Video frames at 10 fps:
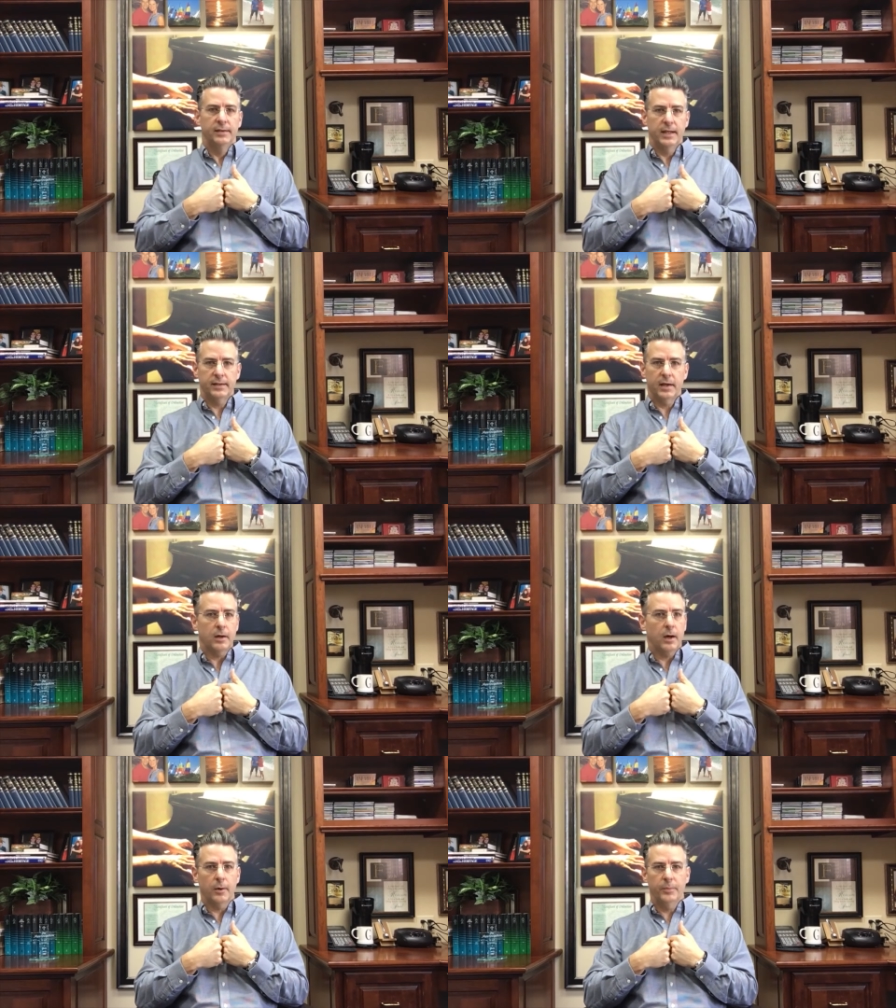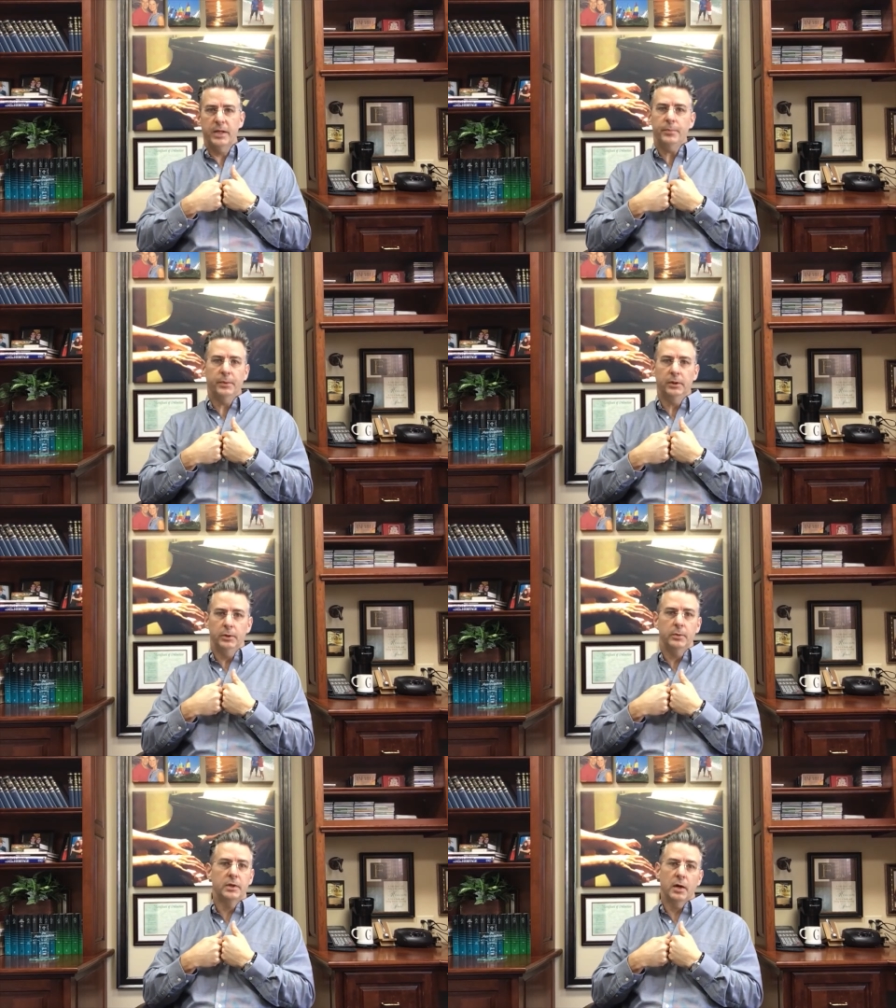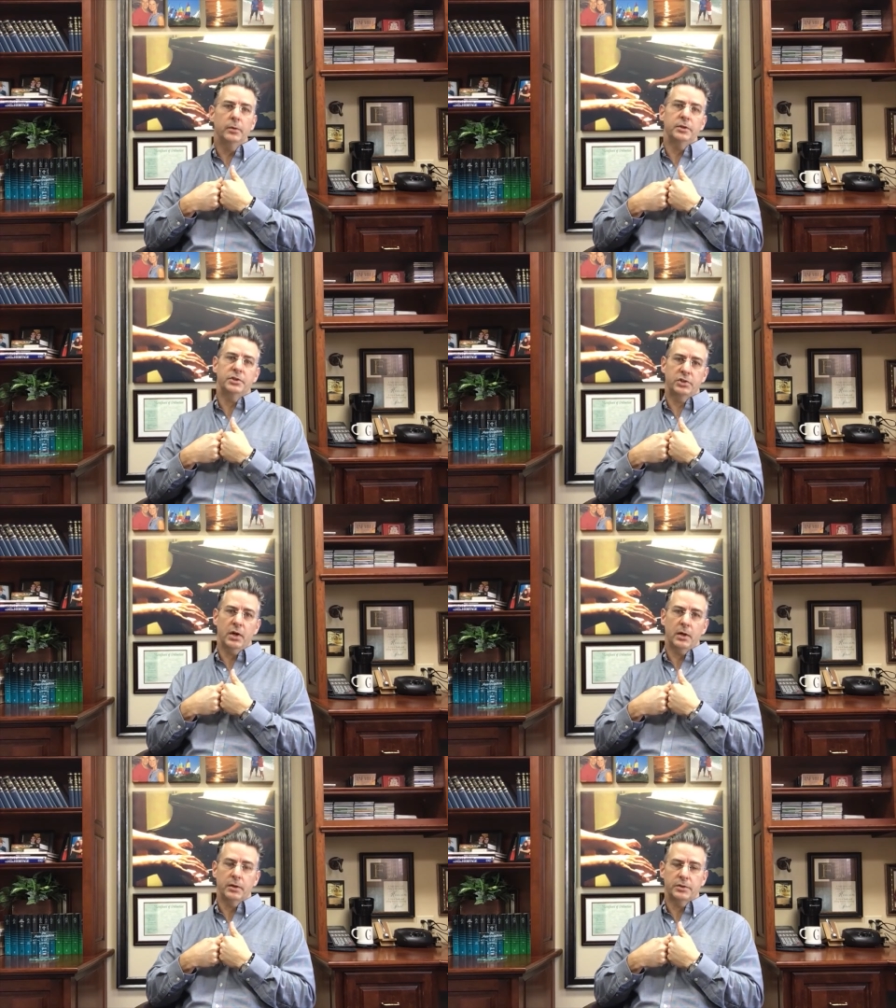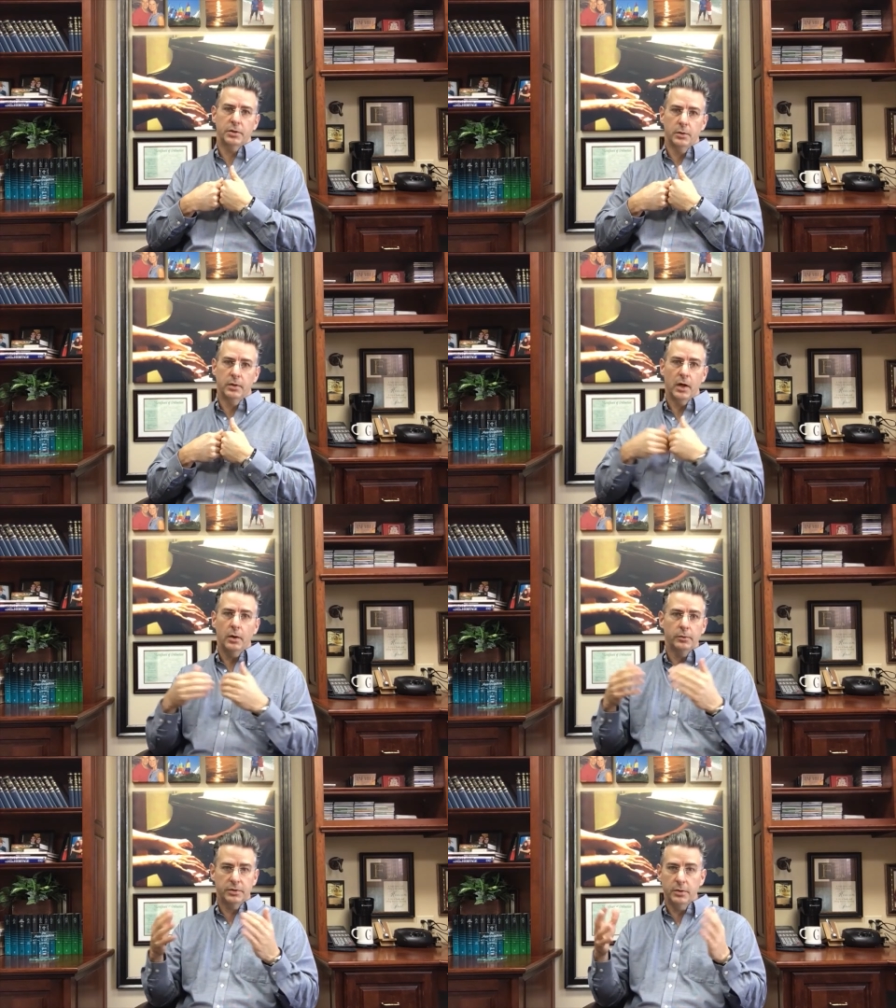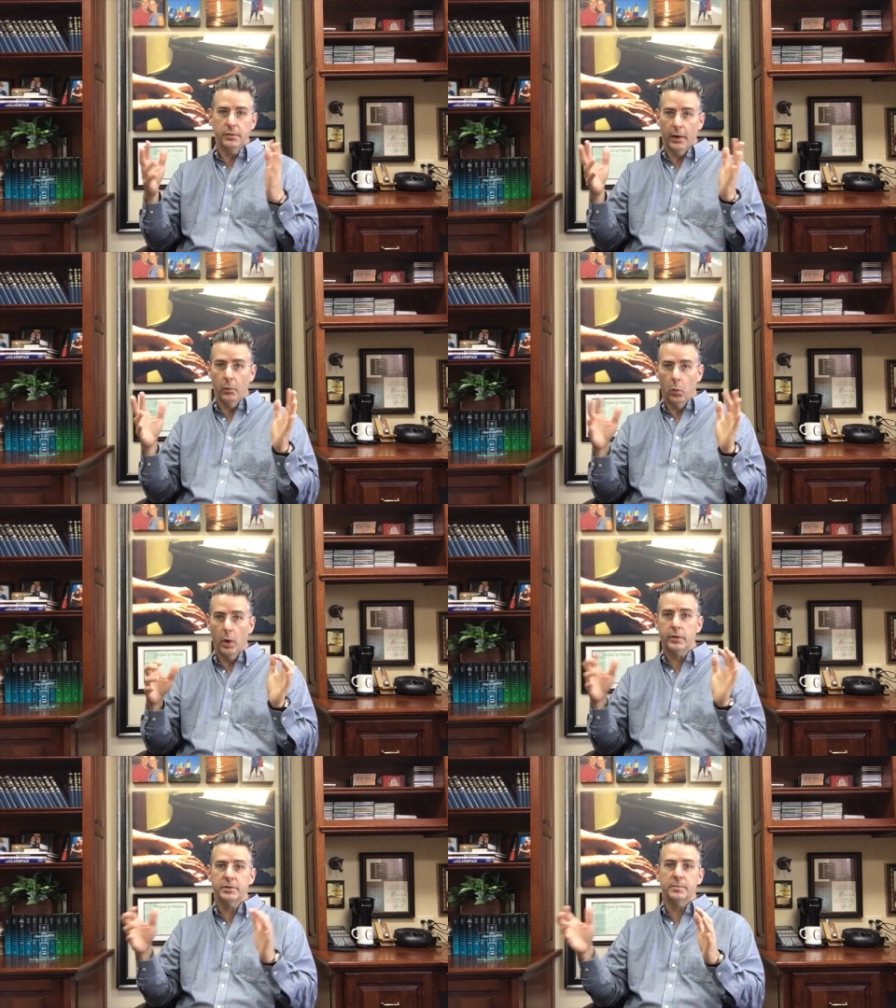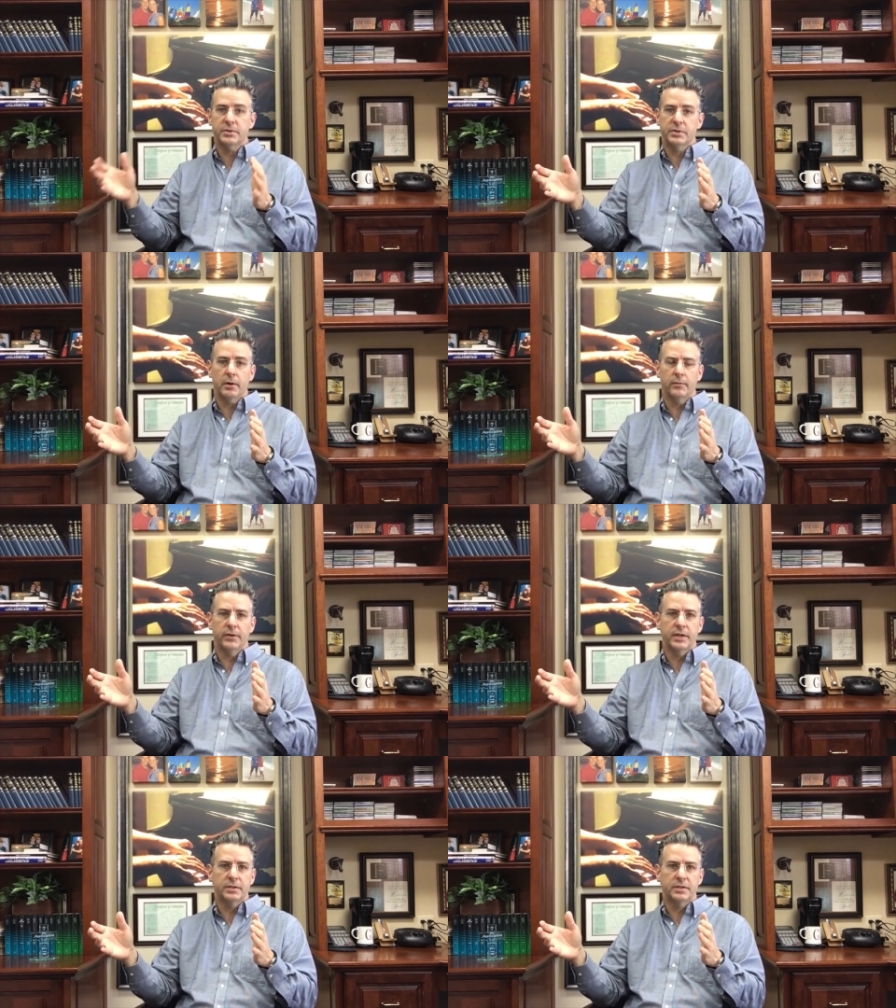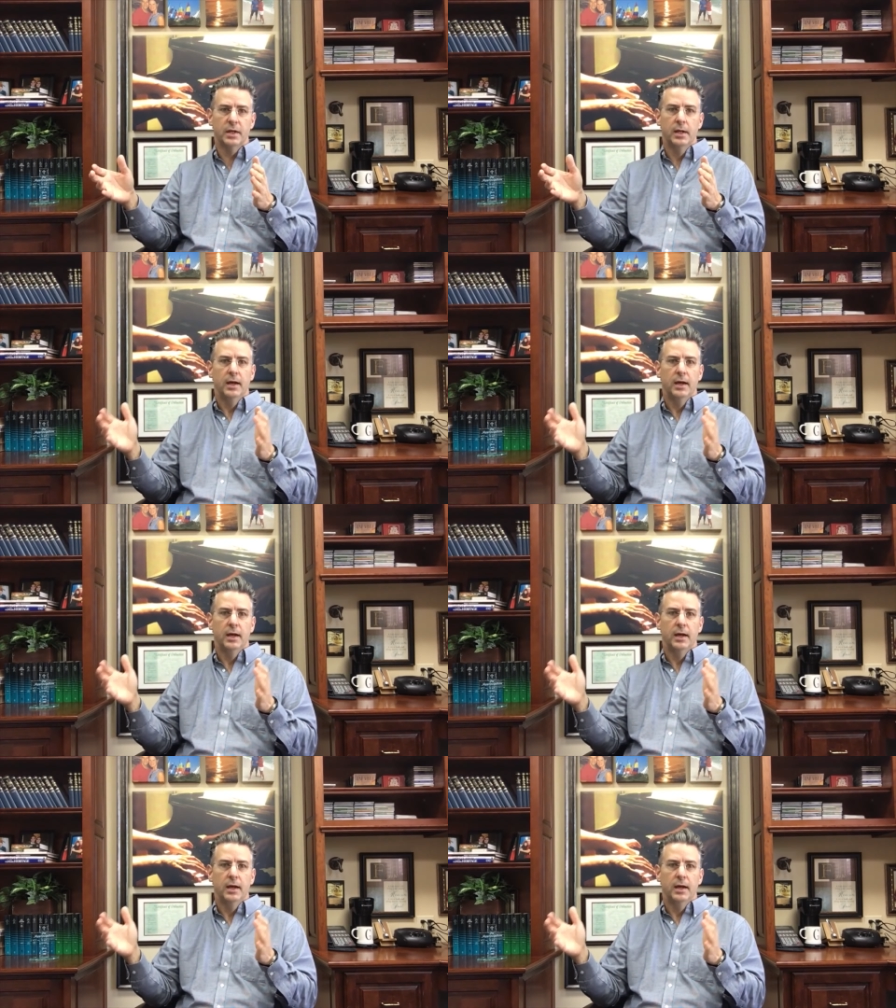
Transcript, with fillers: that there are people who go to church, who go to the worship service,